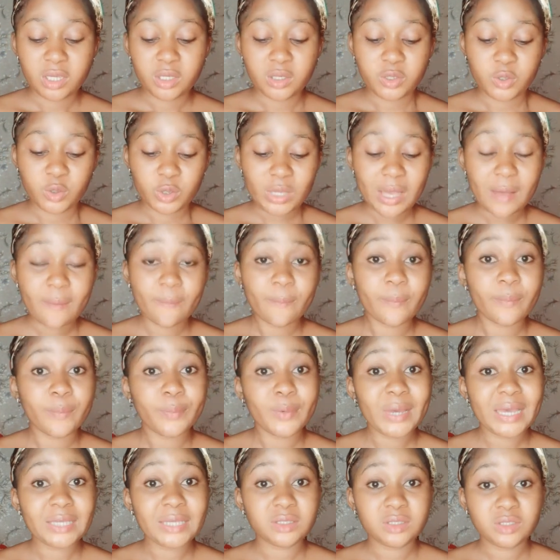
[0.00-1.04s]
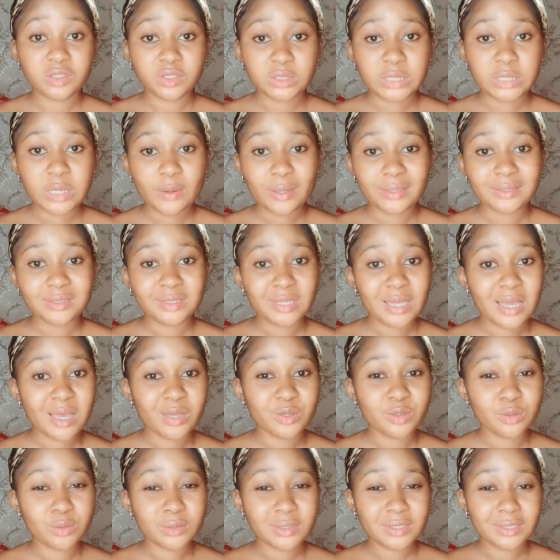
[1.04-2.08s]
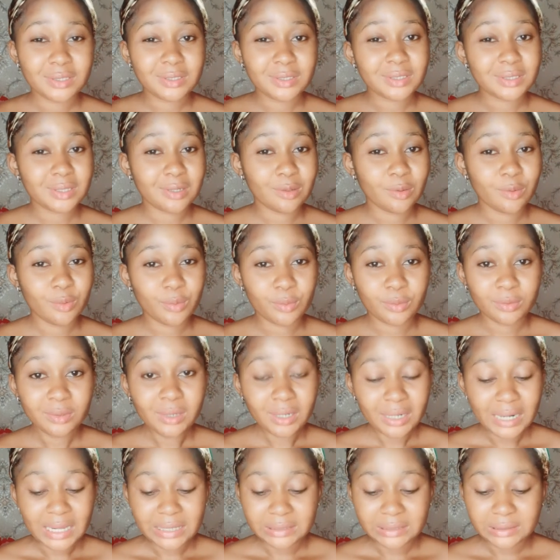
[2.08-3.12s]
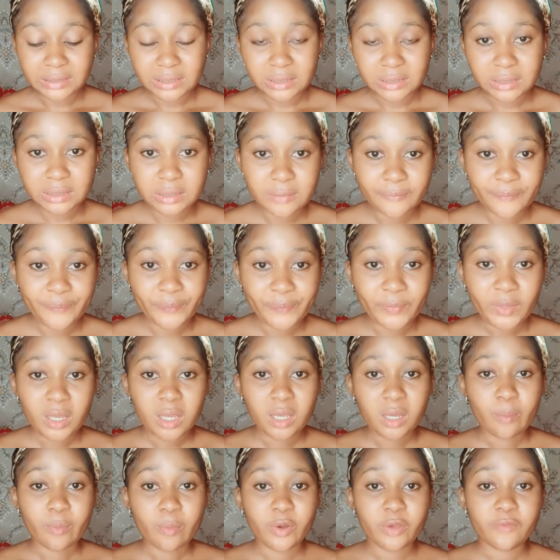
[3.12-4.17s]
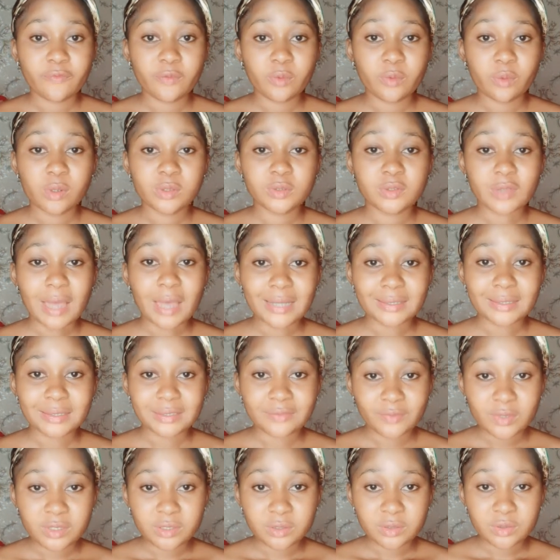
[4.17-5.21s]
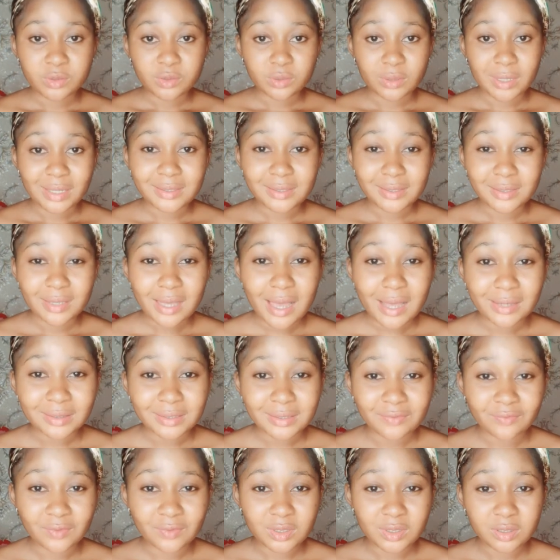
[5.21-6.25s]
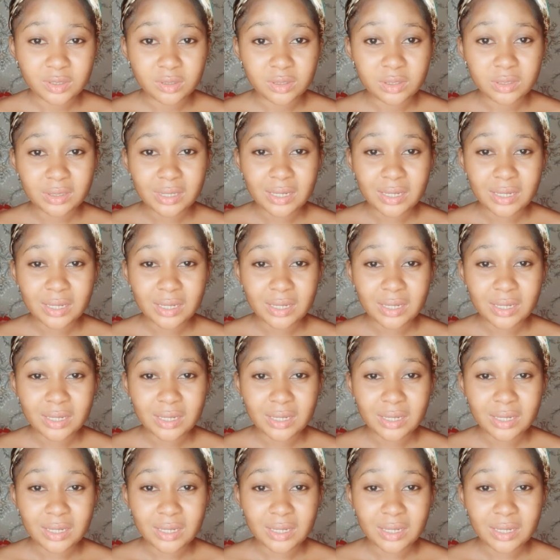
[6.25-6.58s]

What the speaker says: You can buy this shower gel and use it alone like this, but if you want to activate it, you can still activate it.